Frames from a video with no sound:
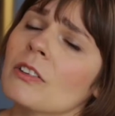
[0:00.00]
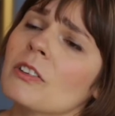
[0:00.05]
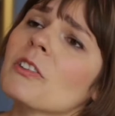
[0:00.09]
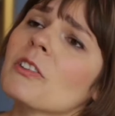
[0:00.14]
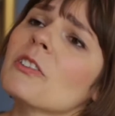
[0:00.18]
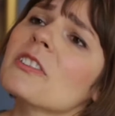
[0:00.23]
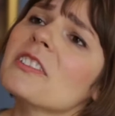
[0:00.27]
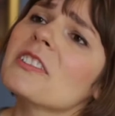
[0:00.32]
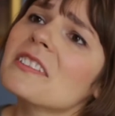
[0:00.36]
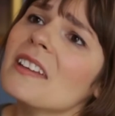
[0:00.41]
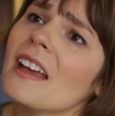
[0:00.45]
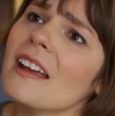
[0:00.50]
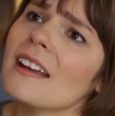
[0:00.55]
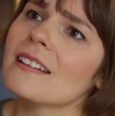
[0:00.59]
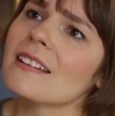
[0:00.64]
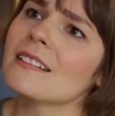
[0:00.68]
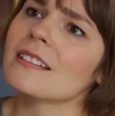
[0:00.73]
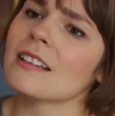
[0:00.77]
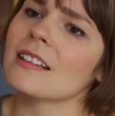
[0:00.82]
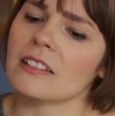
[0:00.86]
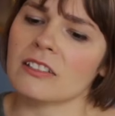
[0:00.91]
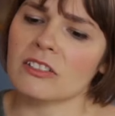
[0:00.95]
You're a
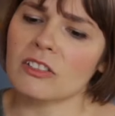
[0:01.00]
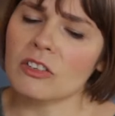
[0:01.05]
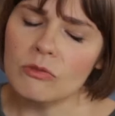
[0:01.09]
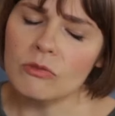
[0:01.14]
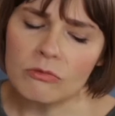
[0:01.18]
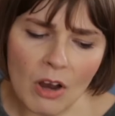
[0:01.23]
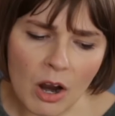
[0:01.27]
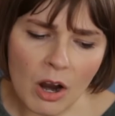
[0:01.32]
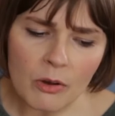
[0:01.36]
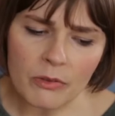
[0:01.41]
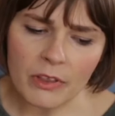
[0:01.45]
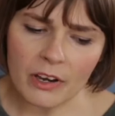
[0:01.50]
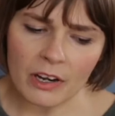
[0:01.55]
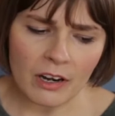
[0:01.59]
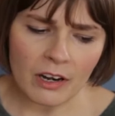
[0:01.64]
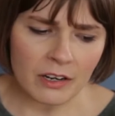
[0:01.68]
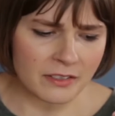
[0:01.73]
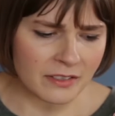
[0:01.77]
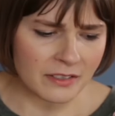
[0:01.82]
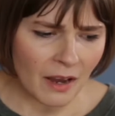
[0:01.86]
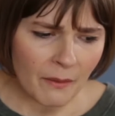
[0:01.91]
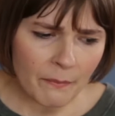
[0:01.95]
scientist. You know there
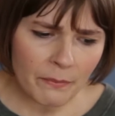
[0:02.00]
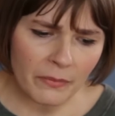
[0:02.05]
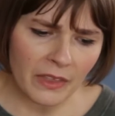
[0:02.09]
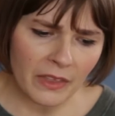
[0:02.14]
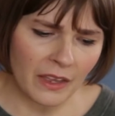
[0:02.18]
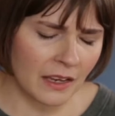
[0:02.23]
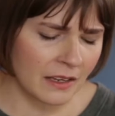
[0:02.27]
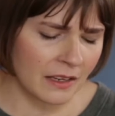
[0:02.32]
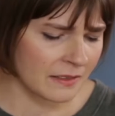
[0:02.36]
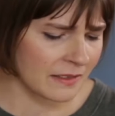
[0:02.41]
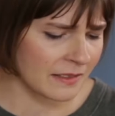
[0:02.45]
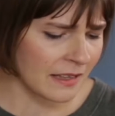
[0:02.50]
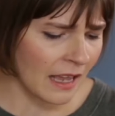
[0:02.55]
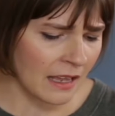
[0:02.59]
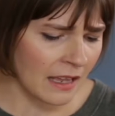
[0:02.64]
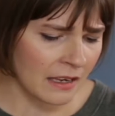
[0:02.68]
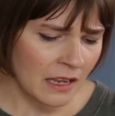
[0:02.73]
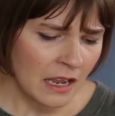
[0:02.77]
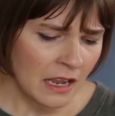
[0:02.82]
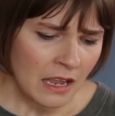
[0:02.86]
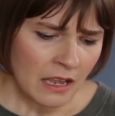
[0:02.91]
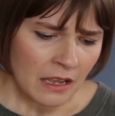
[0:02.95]
are some things
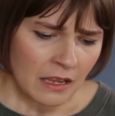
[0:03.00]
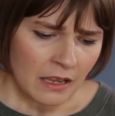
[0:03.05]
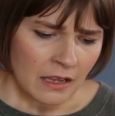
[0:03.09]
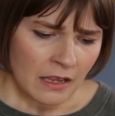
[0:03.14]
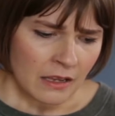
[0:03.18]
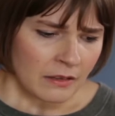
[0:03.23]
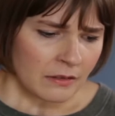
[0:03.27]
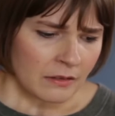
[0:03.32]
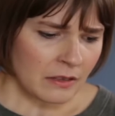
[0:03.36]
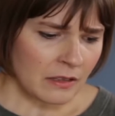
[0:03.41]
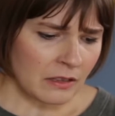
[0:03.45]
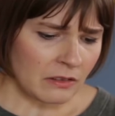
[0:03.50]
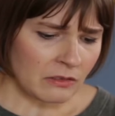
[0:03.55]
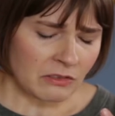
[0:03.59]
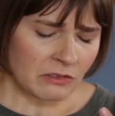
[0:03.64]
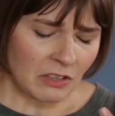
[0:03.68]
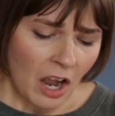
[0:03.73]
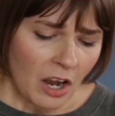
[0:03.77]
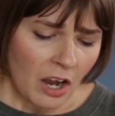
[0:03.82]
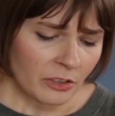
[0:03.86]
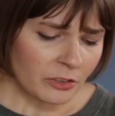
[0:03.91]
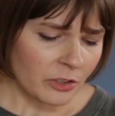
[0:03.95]
that
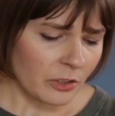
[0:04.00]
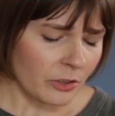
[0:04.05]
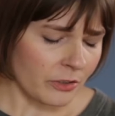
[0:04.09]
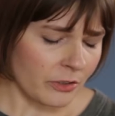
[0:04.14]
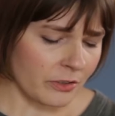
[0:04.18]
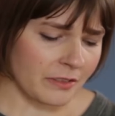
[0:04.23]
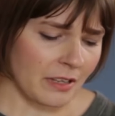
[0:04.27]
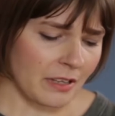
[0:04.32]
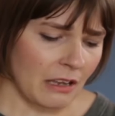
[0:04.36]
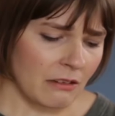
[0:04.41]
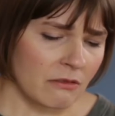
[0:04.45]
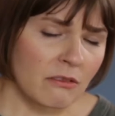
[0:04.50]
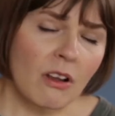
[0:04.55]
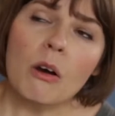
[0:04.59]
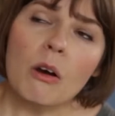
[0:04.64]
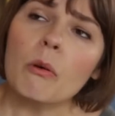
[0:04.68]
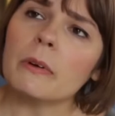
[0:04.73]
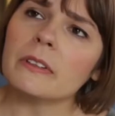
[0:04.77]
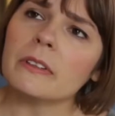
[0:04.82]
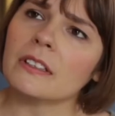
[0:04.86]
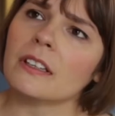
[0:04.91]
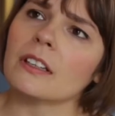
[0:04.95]
doctors that
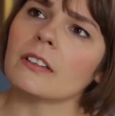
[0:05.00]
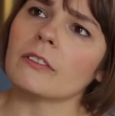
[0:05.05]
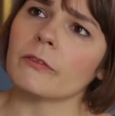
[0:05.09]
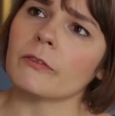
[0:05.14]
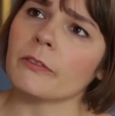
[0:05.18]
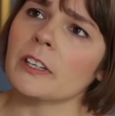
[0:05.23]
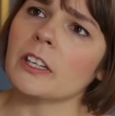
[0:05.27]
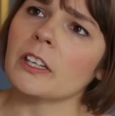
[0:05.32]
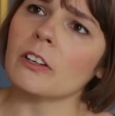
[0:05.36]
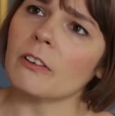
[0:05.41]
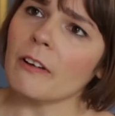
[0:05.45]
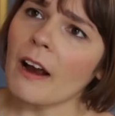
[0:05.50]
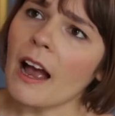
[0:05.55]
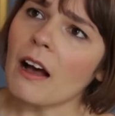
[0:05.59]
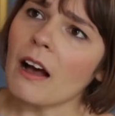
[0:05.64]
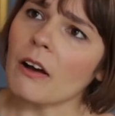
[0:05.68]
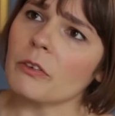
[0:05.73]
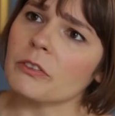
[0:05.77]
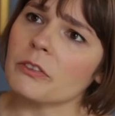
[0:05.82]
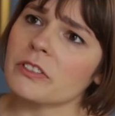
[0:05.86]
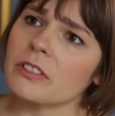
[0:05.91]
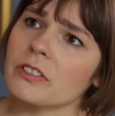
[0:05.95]
no one can figure
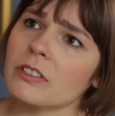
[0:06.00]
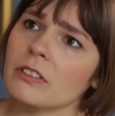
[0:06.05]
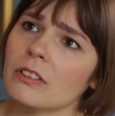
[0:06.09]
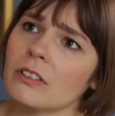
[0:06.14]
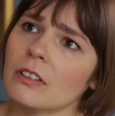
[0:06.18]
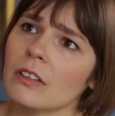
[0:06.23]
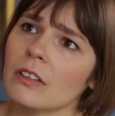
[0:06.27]
out.